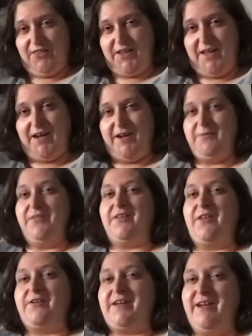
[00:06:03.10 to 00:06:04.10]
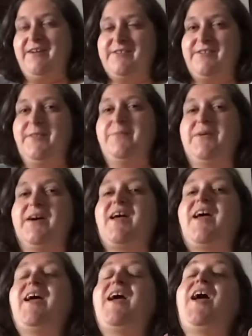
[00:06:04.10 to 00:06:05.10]
Althea and with another character in the
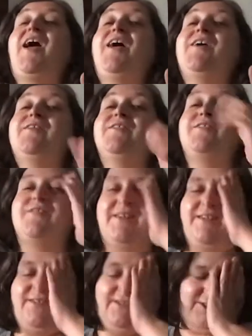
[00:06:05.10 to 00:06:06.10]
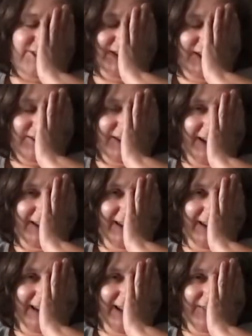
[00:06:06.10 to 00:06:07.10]
book. So I searched the
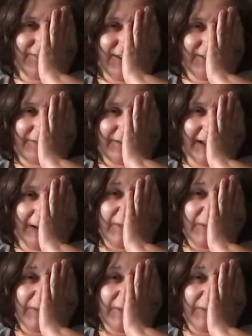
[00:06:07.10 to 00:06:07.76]
internet and I found out what